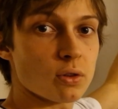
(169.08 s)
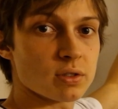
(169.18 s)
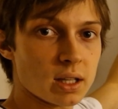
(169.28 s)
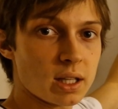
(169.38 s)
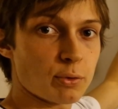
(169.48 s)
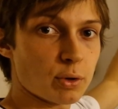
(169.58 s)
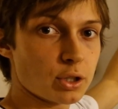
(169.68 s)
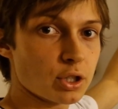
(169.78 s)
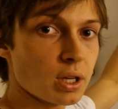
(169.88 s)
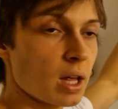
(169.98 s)
of static
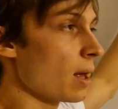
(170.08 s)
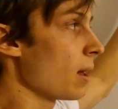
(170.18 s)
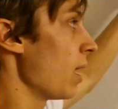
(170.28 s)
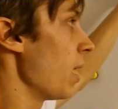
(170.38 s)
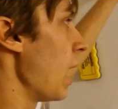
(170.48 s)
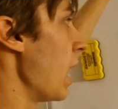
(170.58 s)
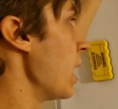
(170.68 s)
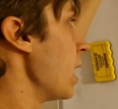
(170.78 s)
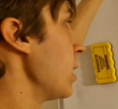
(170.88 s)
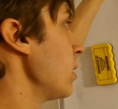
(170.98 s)
friction,
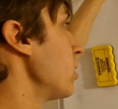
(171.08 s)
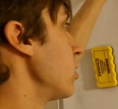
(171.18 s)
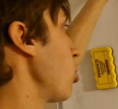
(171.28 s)
and the